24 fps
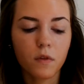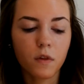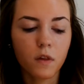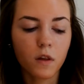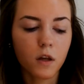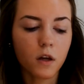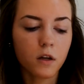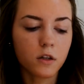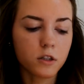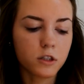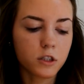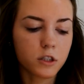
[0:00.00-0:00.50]

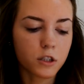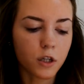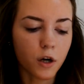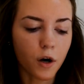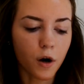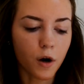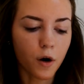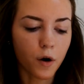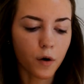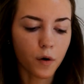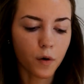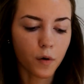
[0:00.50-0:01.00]

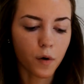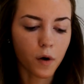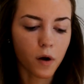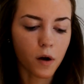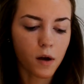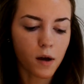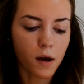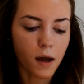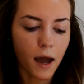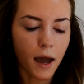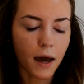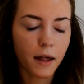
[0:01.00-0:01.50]
So
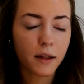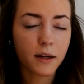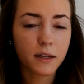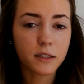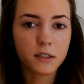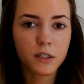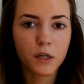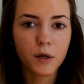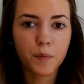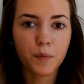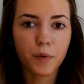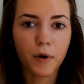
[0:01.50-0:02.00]
I like to